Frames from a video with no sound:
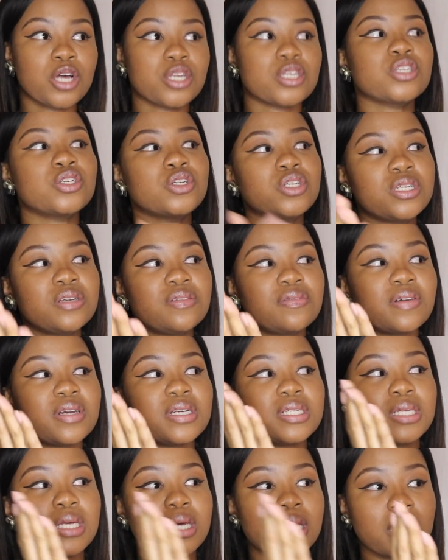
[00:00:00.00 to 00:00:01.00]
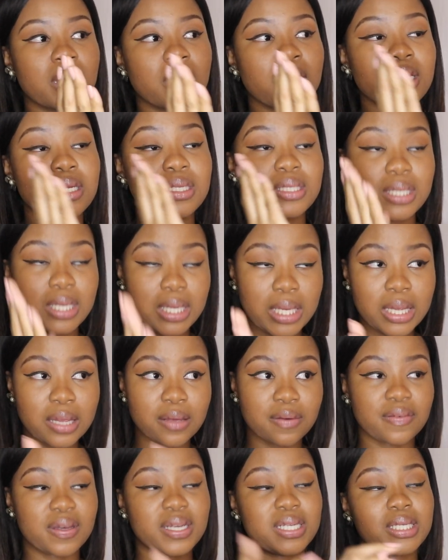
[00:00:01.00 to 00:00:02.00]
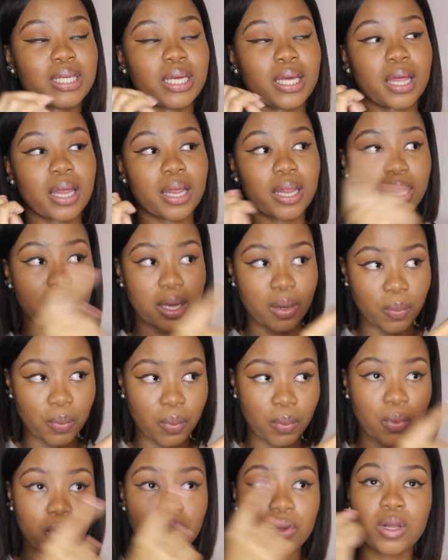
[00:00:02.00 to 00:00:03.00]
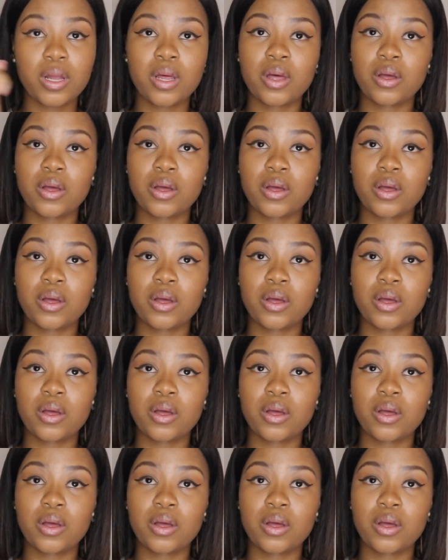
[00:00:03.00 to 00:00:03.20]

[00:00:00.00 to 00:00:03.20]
It's usually facing, it's either facing that wall